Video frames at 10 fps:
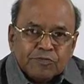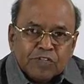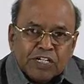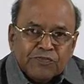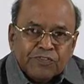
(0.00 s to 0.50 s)

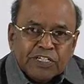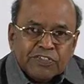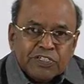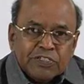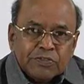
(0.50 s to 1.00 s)
One
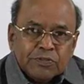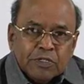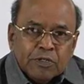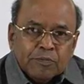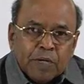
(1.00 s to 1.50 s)
face is
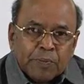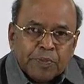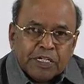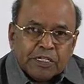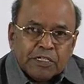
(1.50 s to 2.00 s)

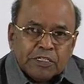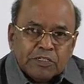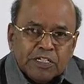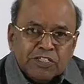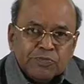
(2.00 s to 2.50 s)
perpendicular
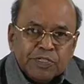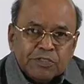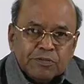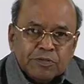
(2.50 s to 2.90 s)
to HP.